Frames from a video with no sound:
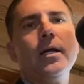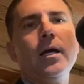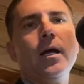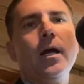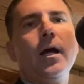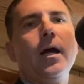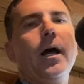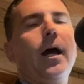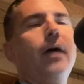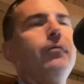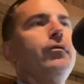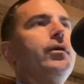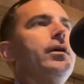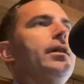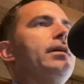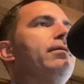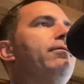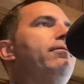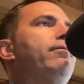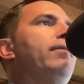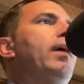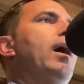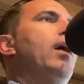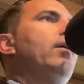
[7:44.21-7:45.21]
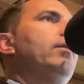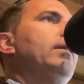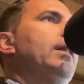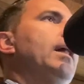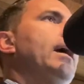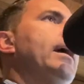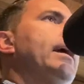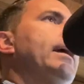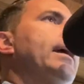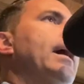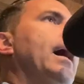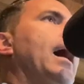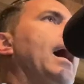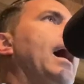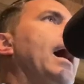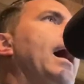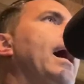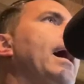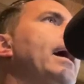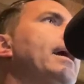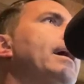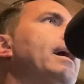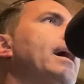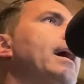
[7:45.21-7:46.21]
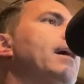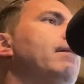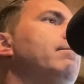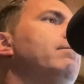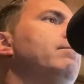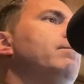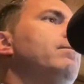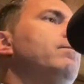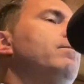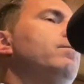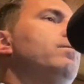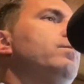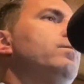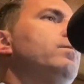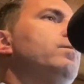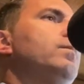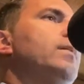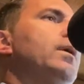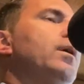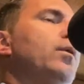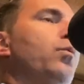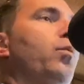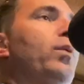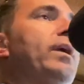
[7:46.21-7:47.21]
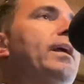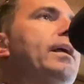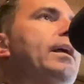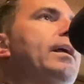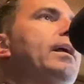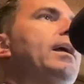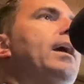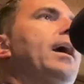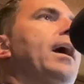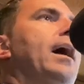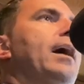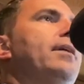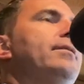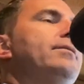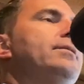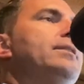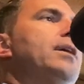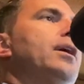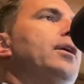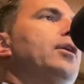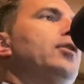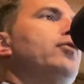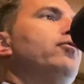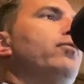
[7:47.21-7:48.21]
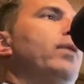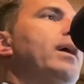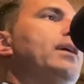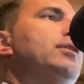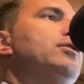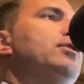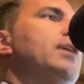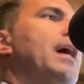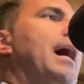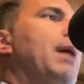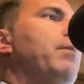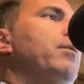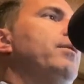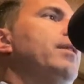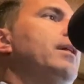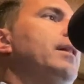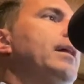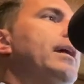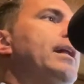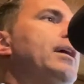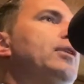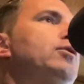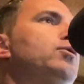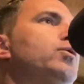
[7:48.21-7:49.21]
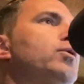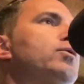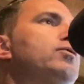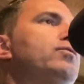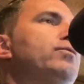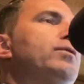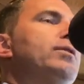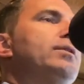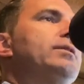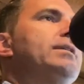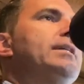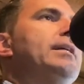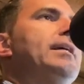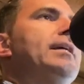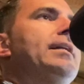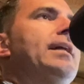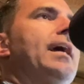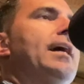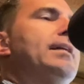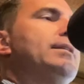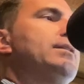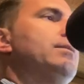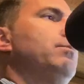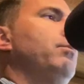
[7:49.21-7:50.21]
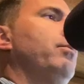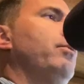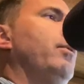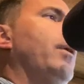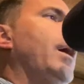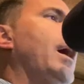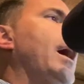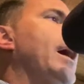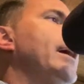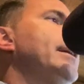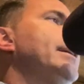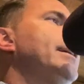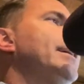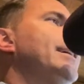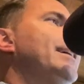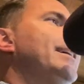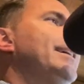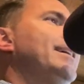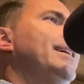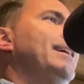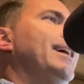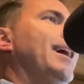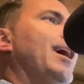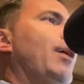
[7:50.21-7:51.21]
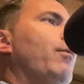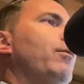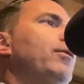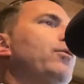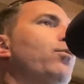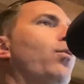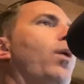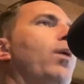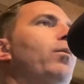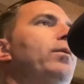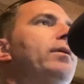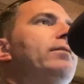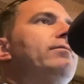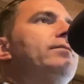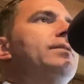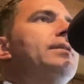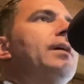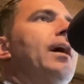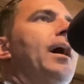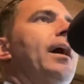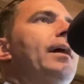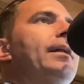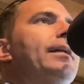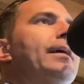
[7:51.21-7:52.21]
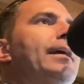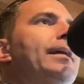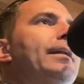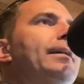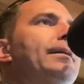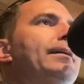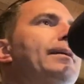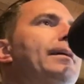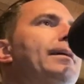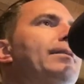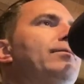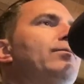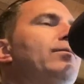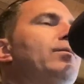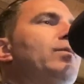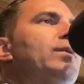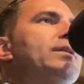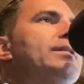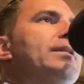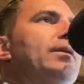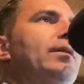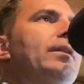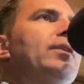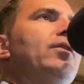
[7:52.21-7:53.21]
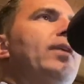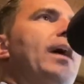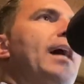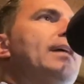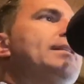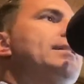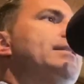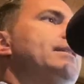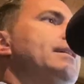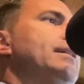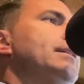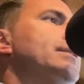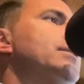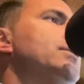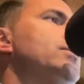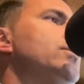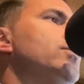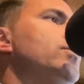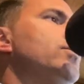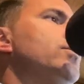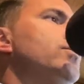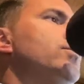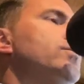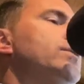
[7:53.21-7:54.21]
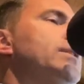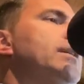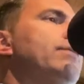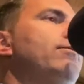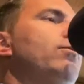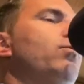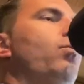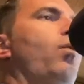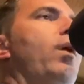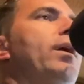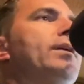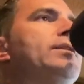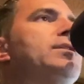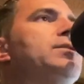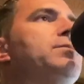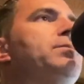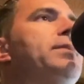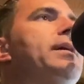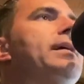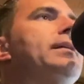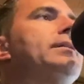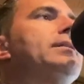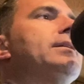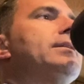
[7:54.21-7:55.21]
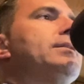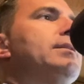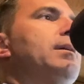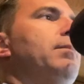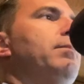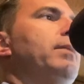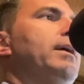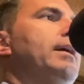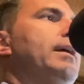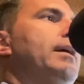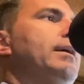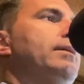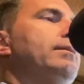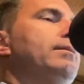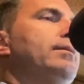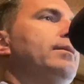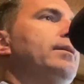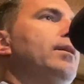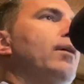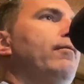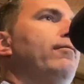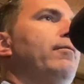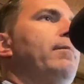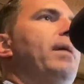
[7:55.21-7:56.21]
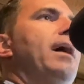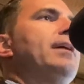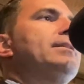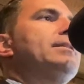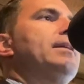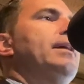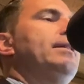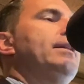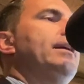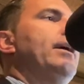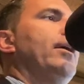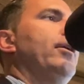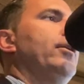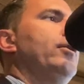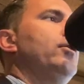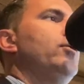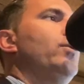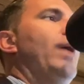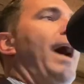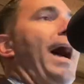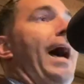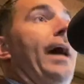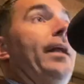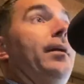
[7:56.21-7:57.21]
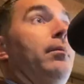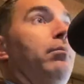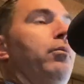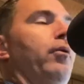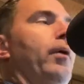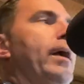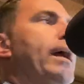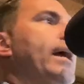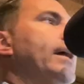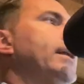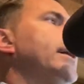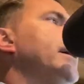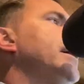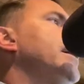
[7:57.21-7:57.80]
I really felt like I um, it, we had done a great job with Atlantic Shores Realty and had some pride uh, with what we've done, and and was a little hesitant to to even want to speak to somebody you know from outside the area who had a brand.